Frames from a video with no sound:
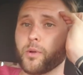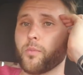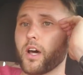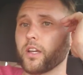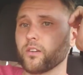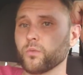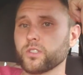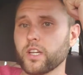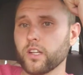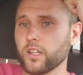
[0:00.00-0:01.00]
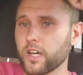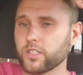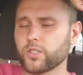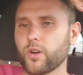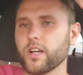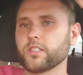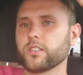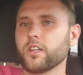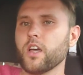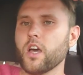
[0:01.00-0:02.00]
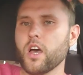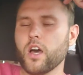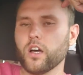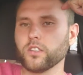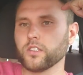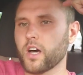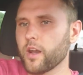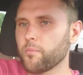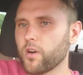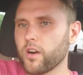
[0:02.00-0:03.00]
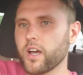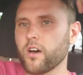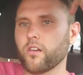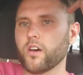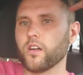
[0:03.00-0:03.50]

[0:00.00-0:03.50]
Your body can withstand a lot of stress, a lot of burnout,